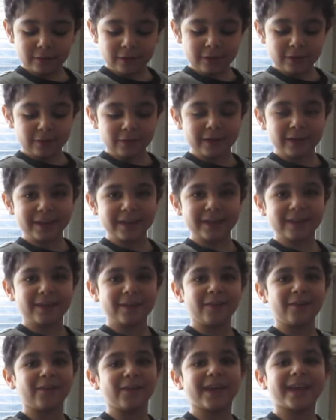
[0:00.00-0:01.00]
he's going
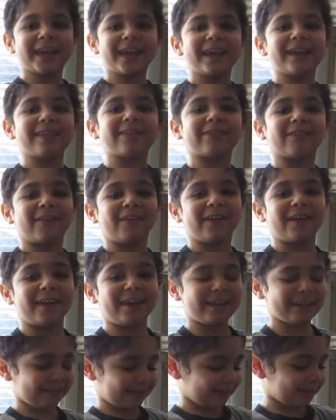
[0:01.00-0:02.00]
to go Easter
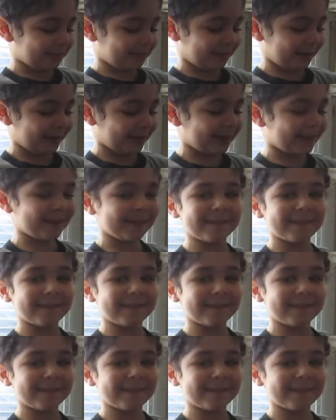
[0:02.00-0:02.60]
hunting.